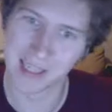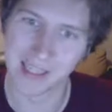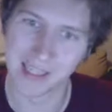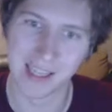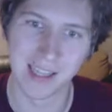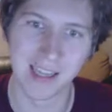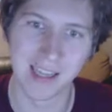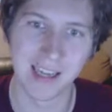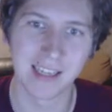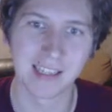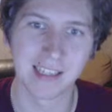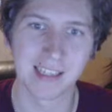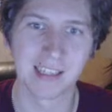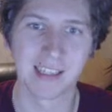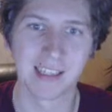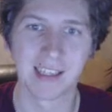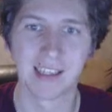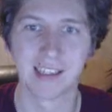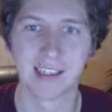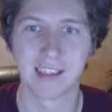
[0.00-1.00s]
in this,
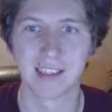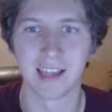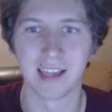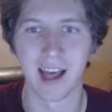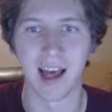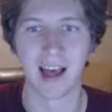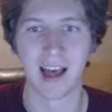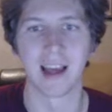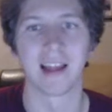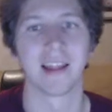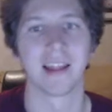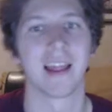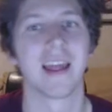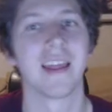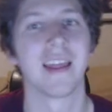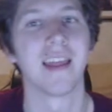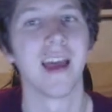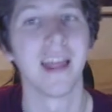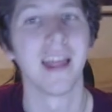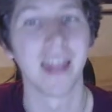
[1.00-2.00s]

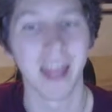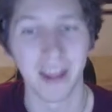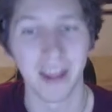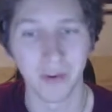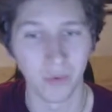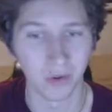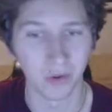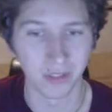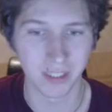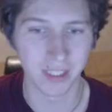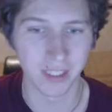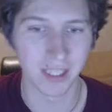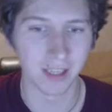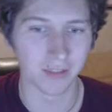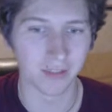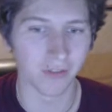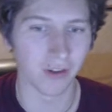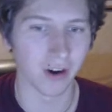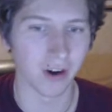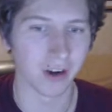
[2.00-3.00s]
and then you won't see
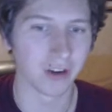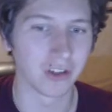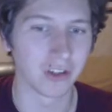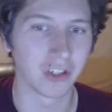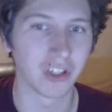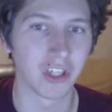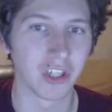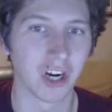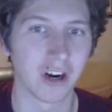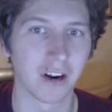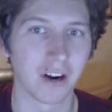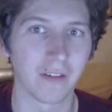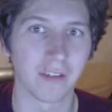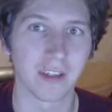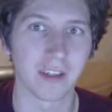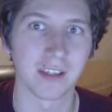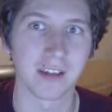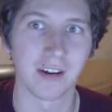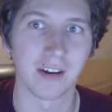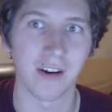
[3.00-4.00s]
it for a good chunk of
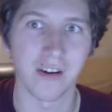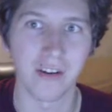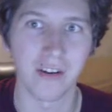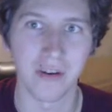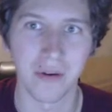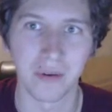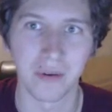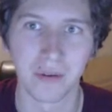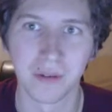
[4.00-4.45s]
the scenario.